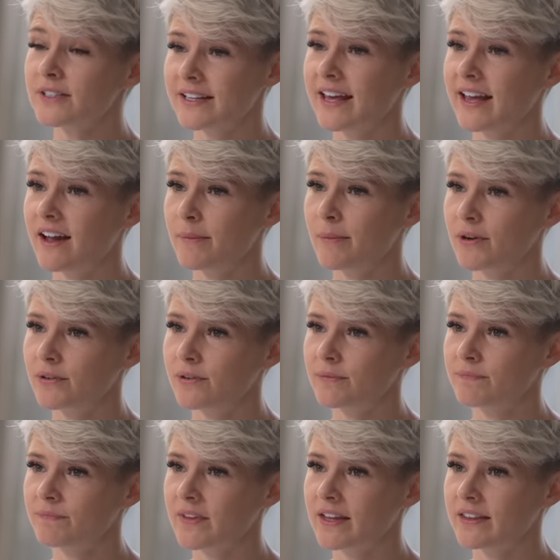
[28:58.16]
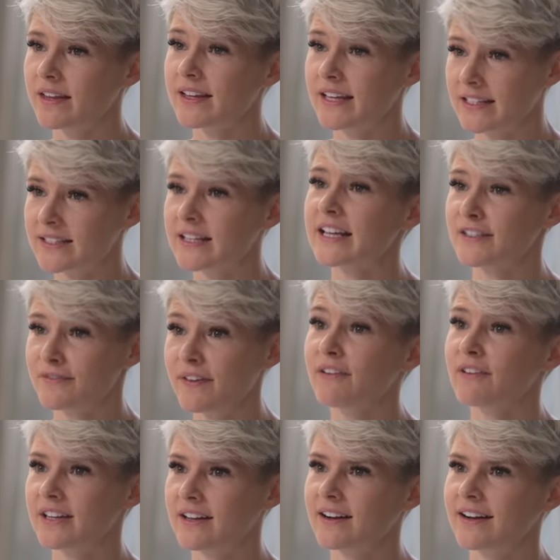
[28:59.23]
it's an AI model. Okay. It's
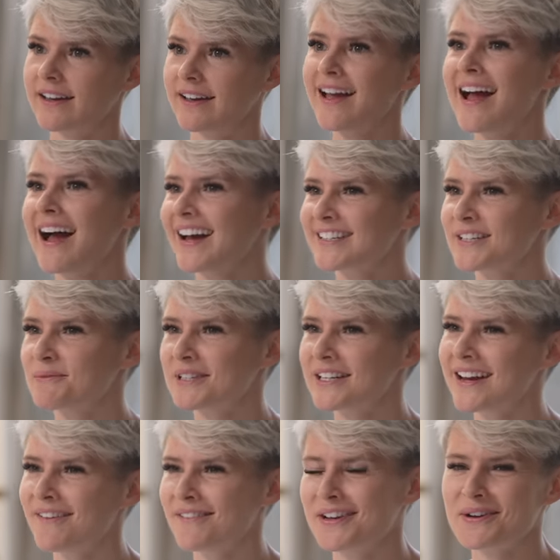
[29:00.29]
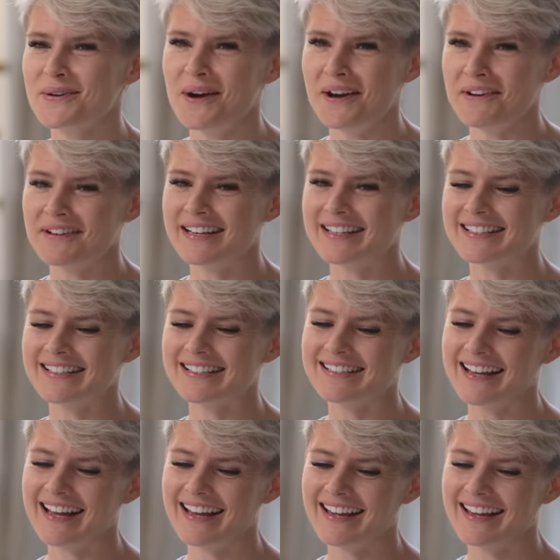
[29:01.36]
very clear. Actually, we did have an inquiry to
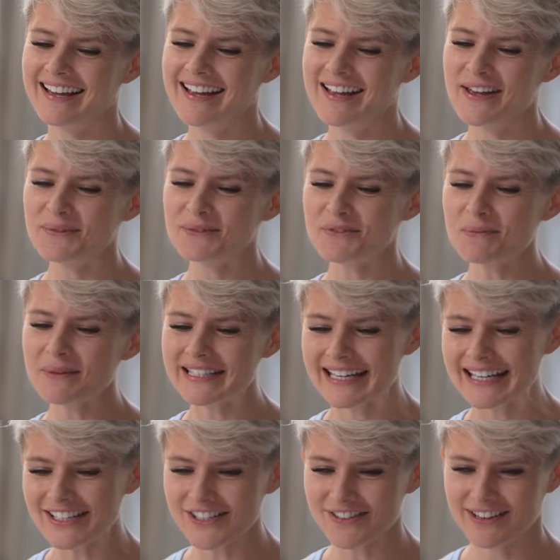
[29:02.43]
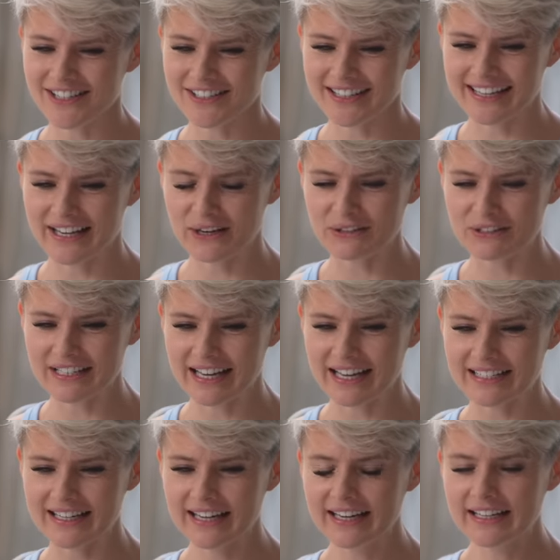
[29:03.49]
say, it was from a teacher actually, who
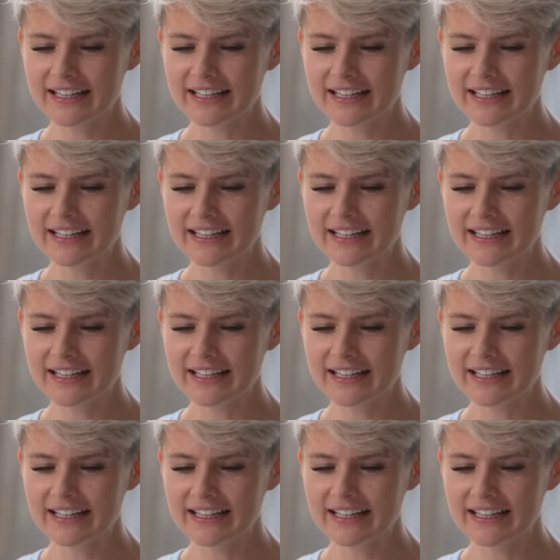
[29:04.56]
said,